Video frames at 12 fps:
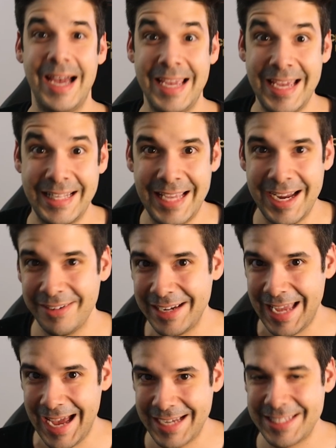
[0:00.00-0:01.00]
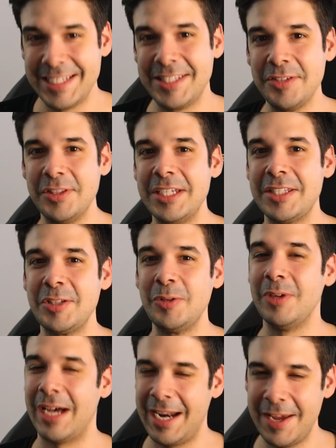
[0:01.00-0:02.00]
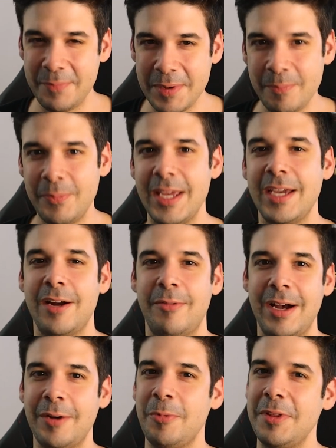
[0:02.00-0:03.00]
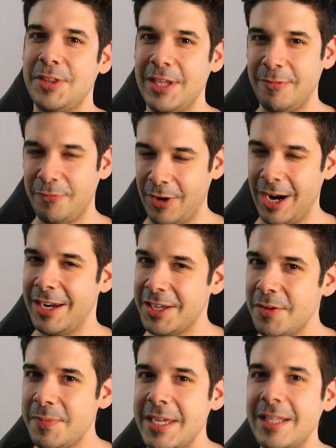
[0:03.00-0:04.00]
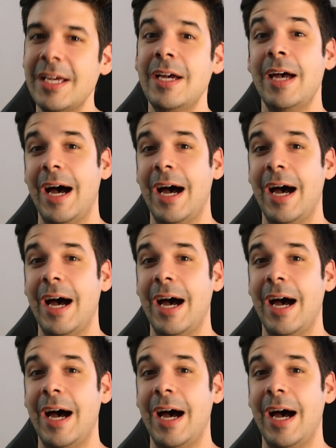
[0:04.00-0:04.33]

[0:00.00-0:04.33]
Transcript: I got early access to this tool and I've been playing around with it for a little bit